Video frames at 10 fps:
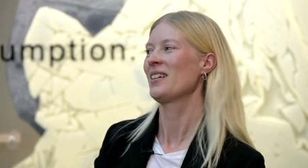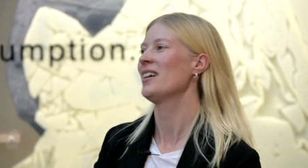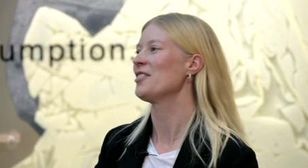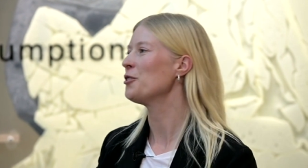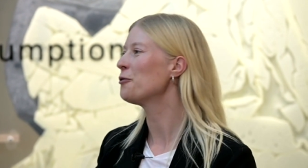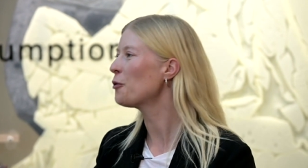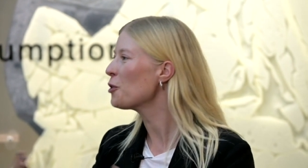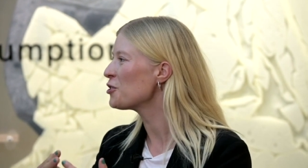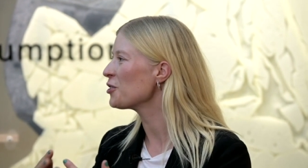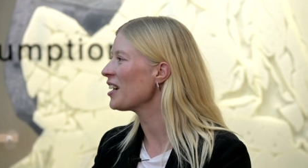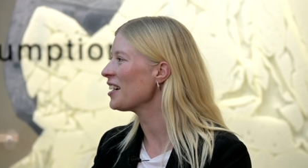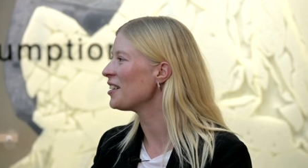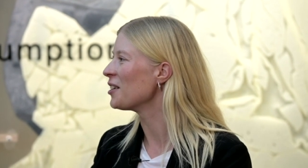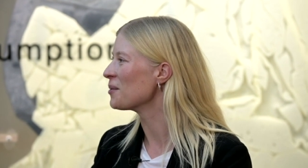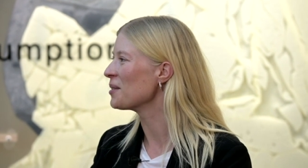Uh, so you're forced
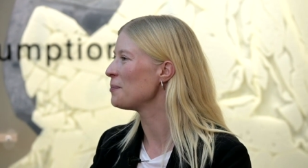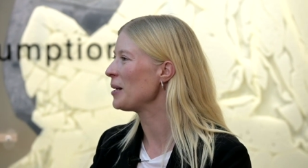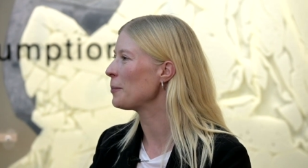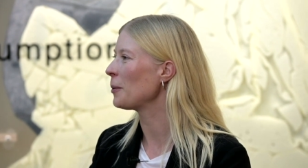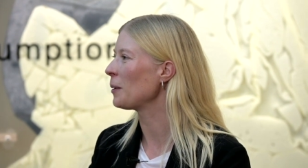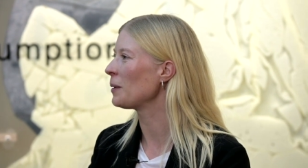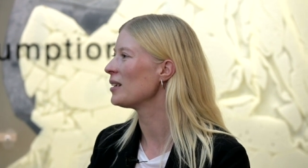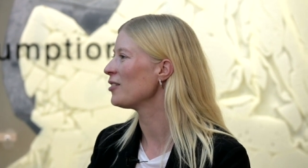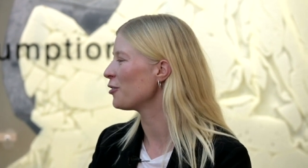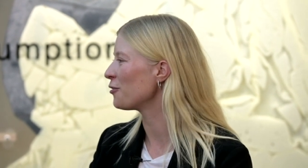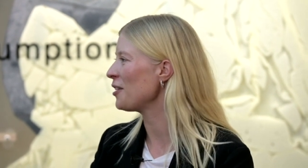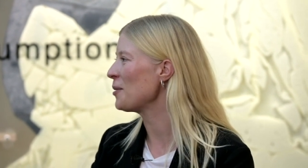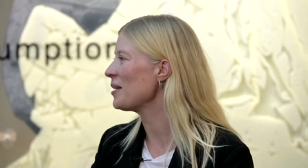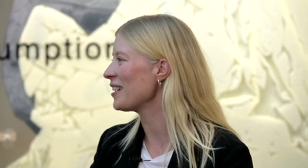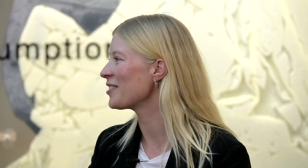together with people for
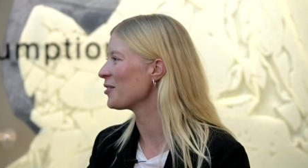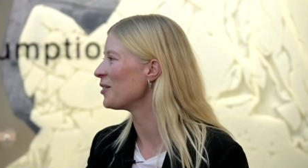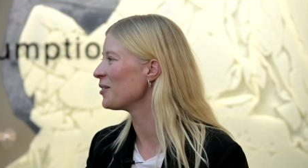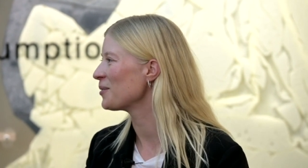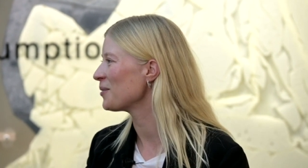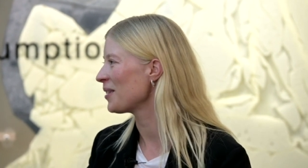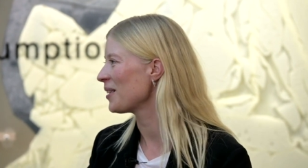three weeks or